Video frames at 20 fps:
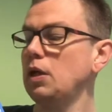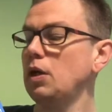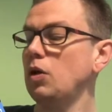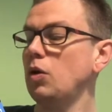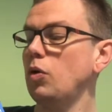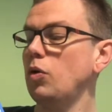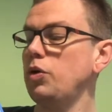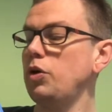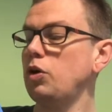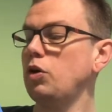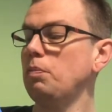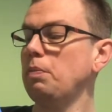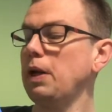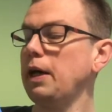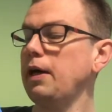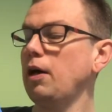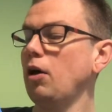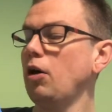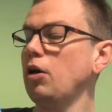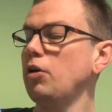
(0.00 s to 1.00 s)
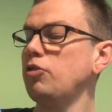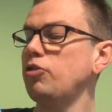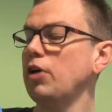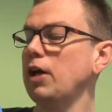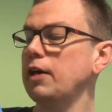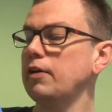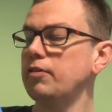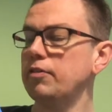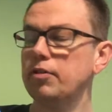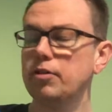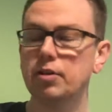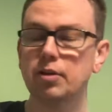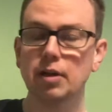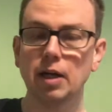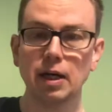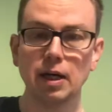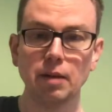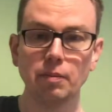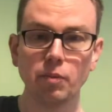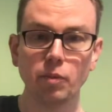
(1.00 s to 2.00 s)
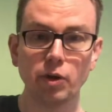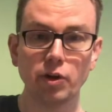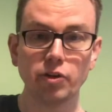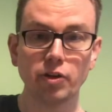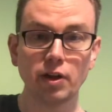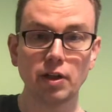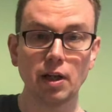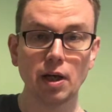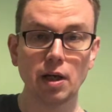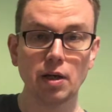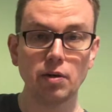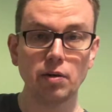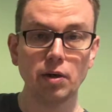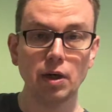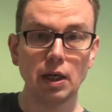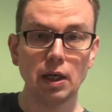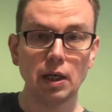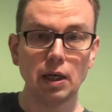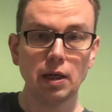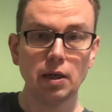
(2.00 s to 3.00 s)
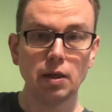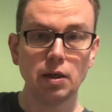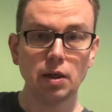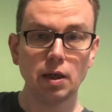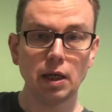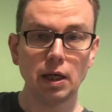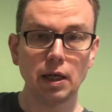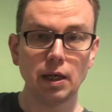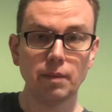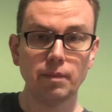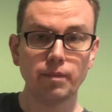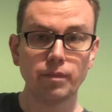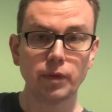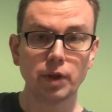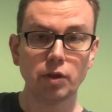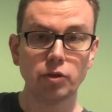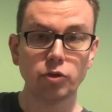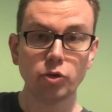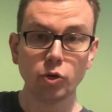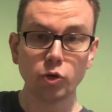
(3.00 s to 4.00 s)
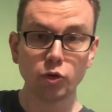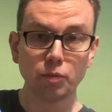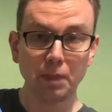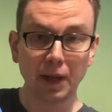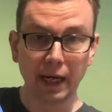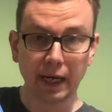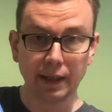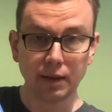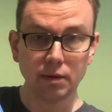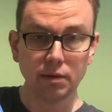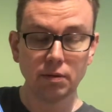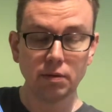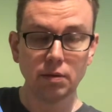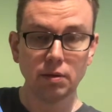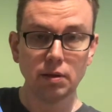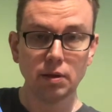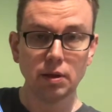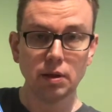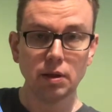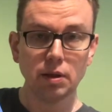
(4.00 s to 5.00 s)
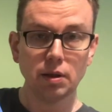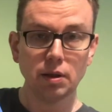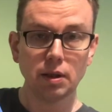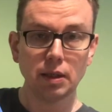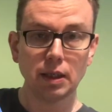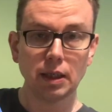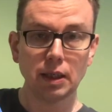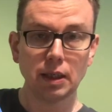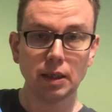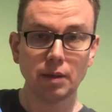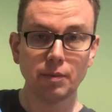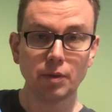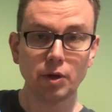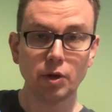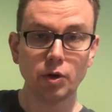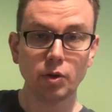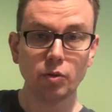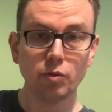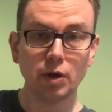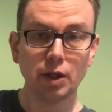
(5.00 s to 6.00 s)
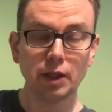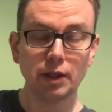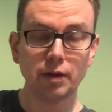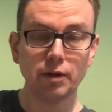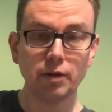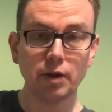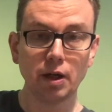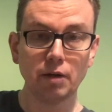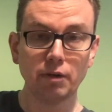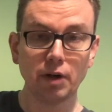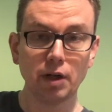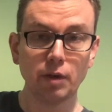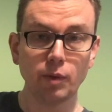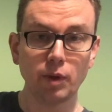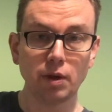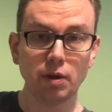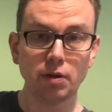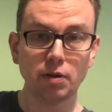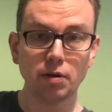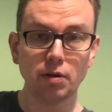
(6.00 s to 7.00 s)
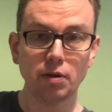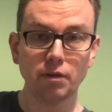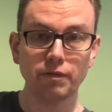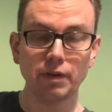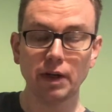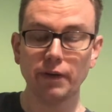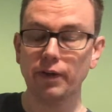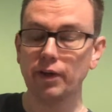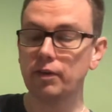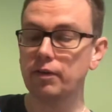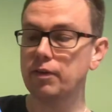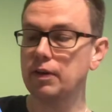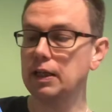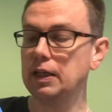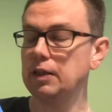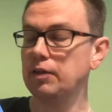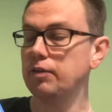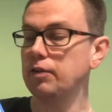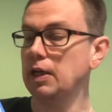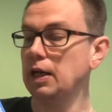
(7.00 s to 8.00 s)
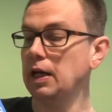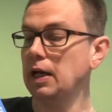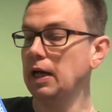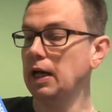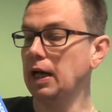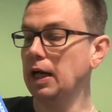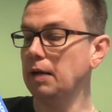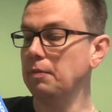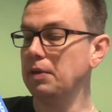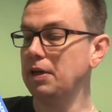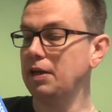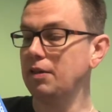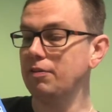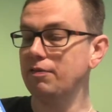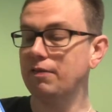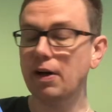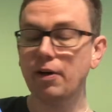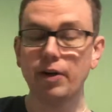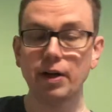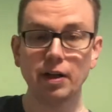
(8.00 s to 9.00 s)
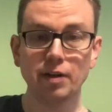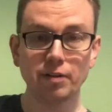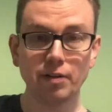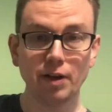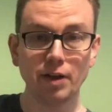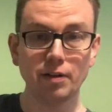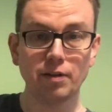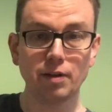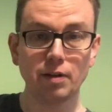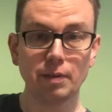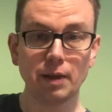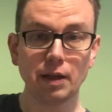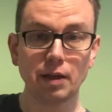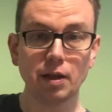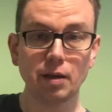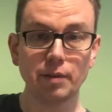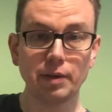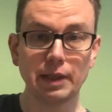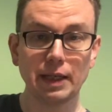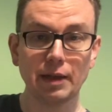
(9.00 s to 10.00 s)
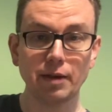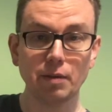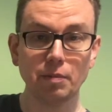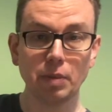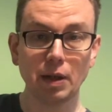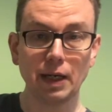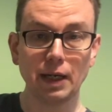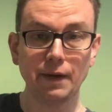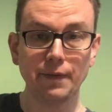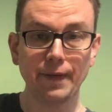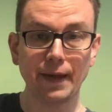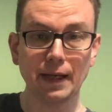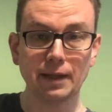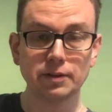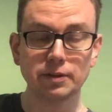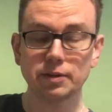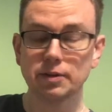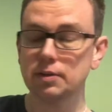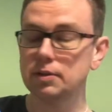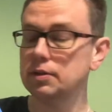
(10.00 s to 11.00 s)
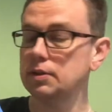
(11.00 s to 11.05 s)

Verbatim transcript: Or you can play holochess, um, which I know um, George Mann, um, who write, I write with on various things, he's very excited about coming down and playing that